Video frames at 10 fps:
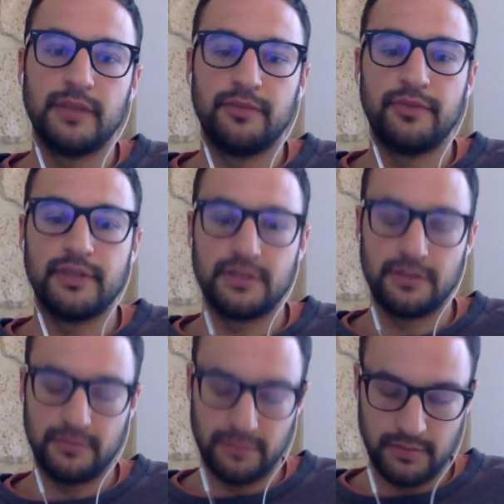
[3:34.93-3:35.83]
But
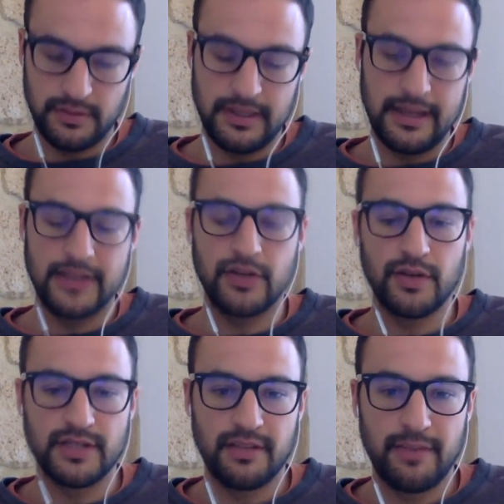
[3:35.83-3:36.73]
first, let's
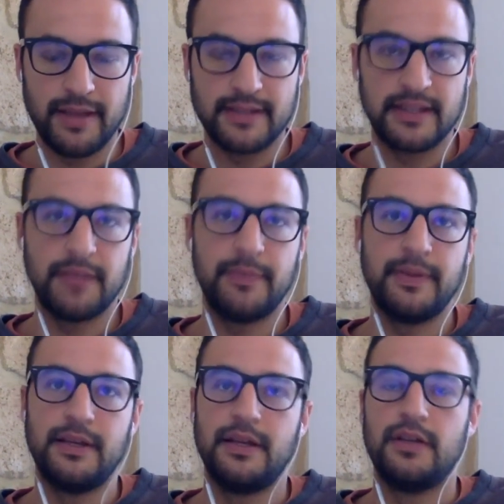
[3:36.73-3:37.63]
go step by step.